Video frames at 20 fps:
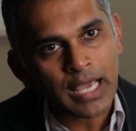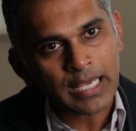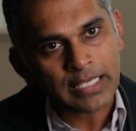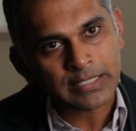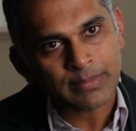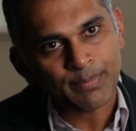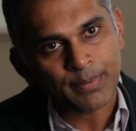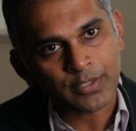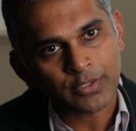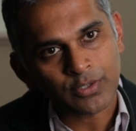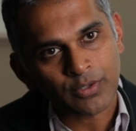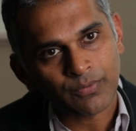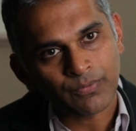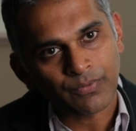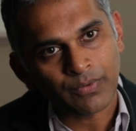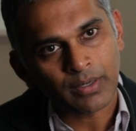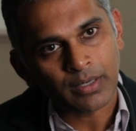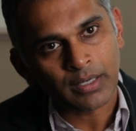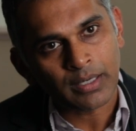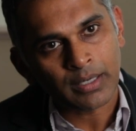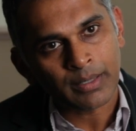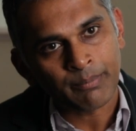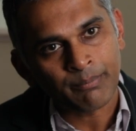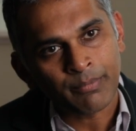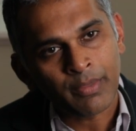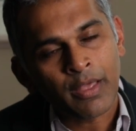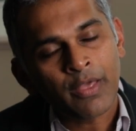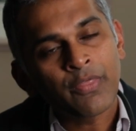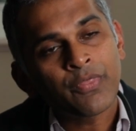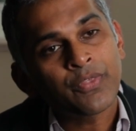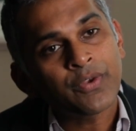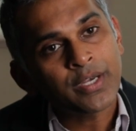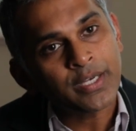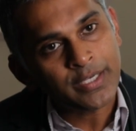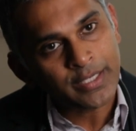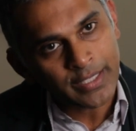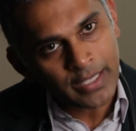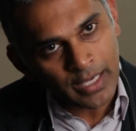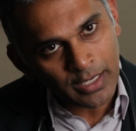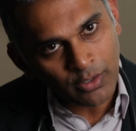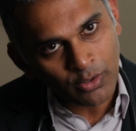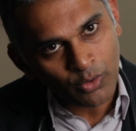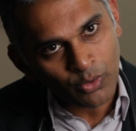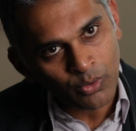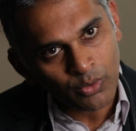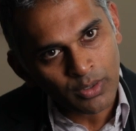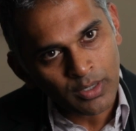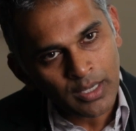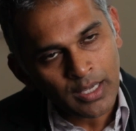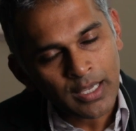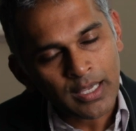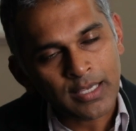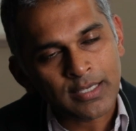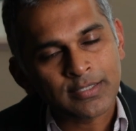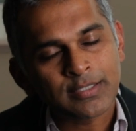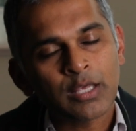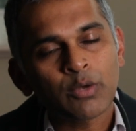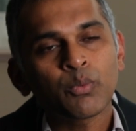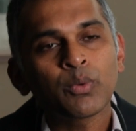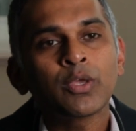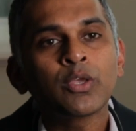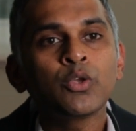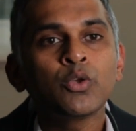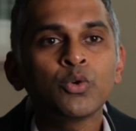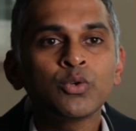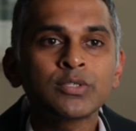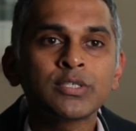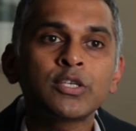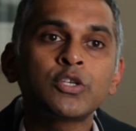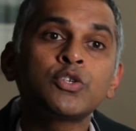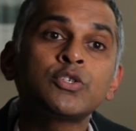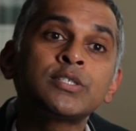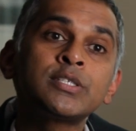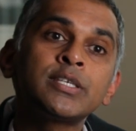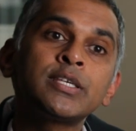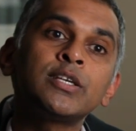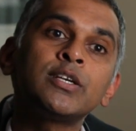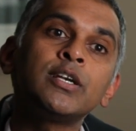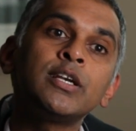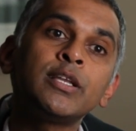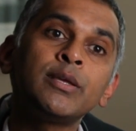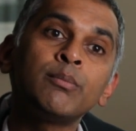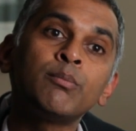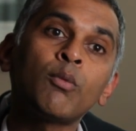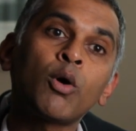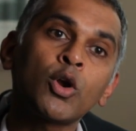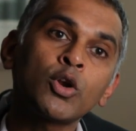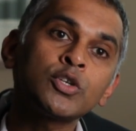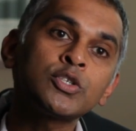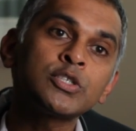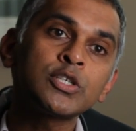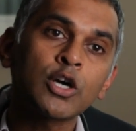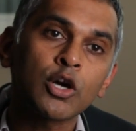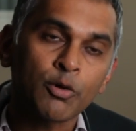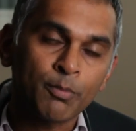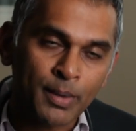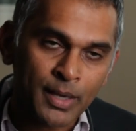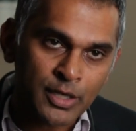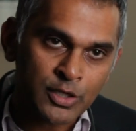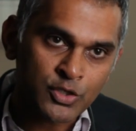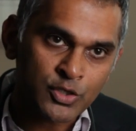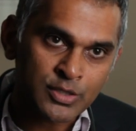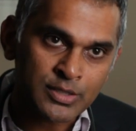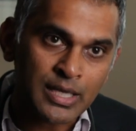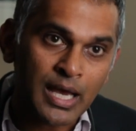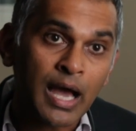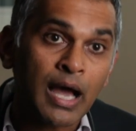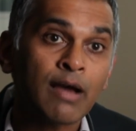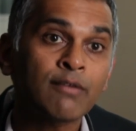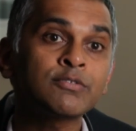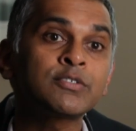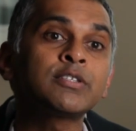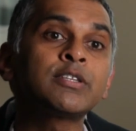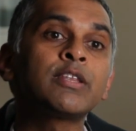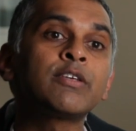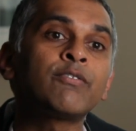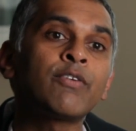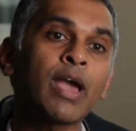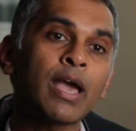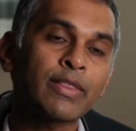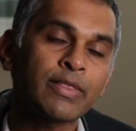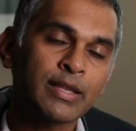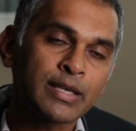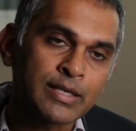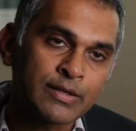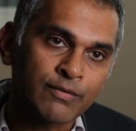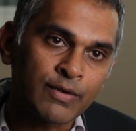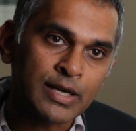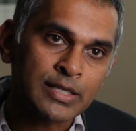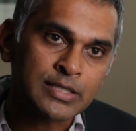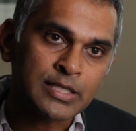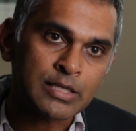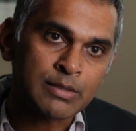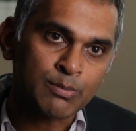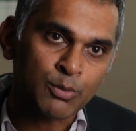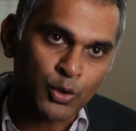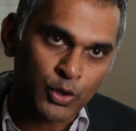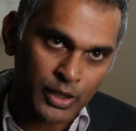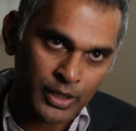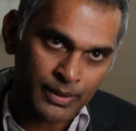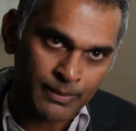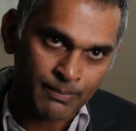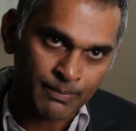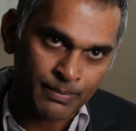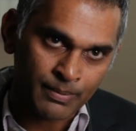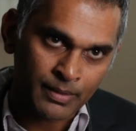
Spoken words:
aspect of 3D echo is that we use it to serially monitor our patients after they've had the devices put in.